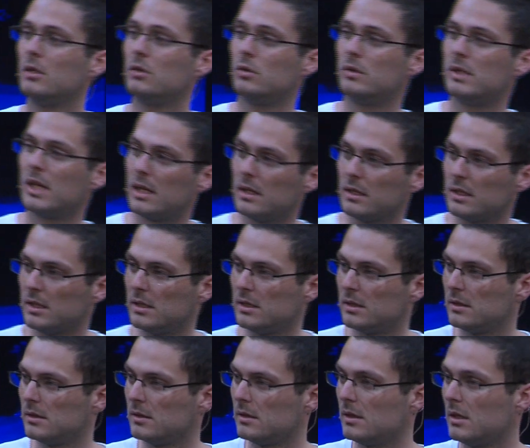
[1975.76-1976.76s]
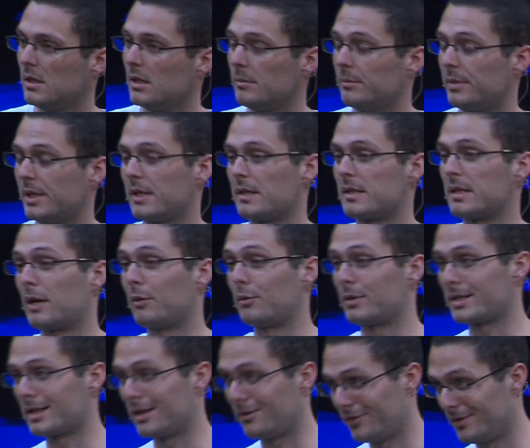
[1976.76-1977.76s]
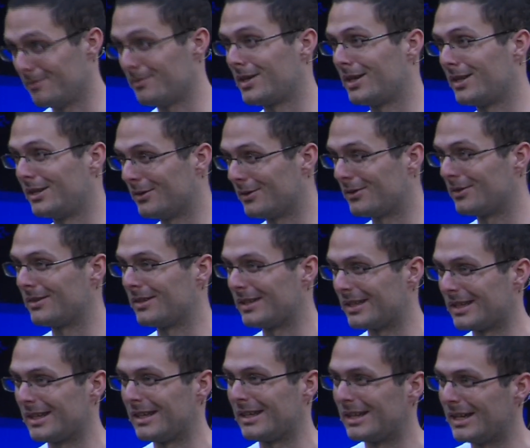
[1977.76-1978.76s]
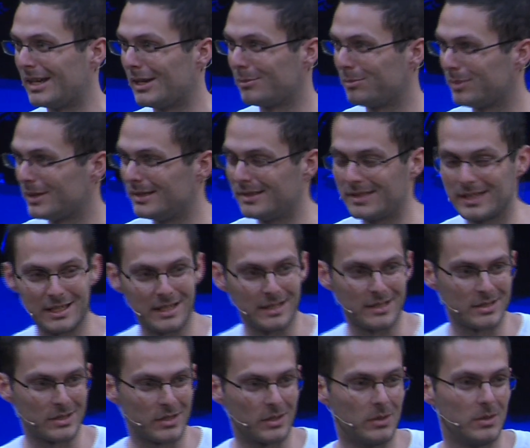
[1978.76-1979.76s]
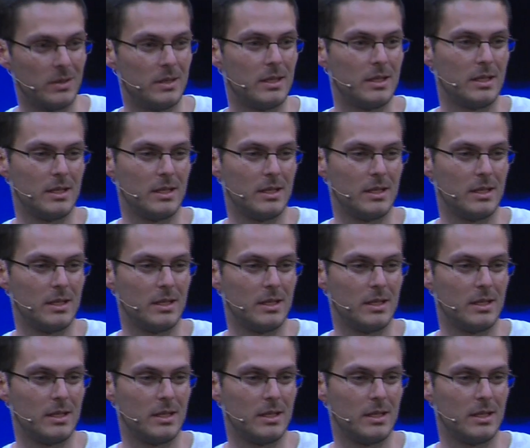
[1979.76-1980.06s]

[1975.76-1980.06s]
to Delhi, because I was saving money on airplane tickets. So